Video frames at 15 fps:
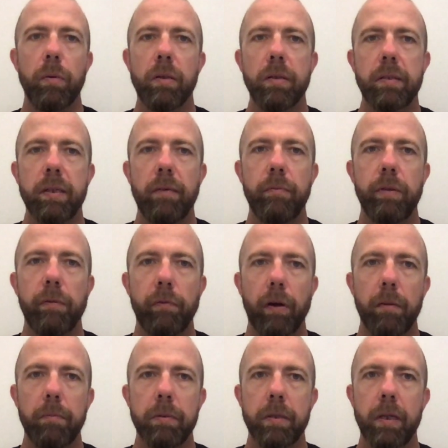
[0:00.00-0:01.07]
and
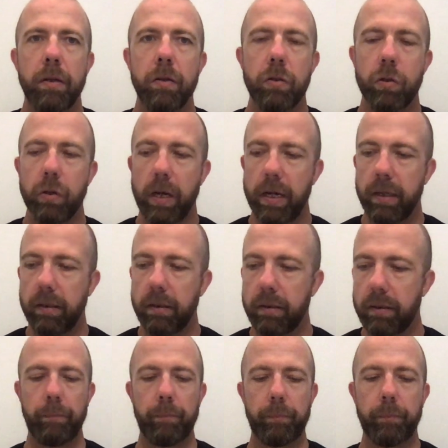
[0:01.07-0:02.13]
75% trails.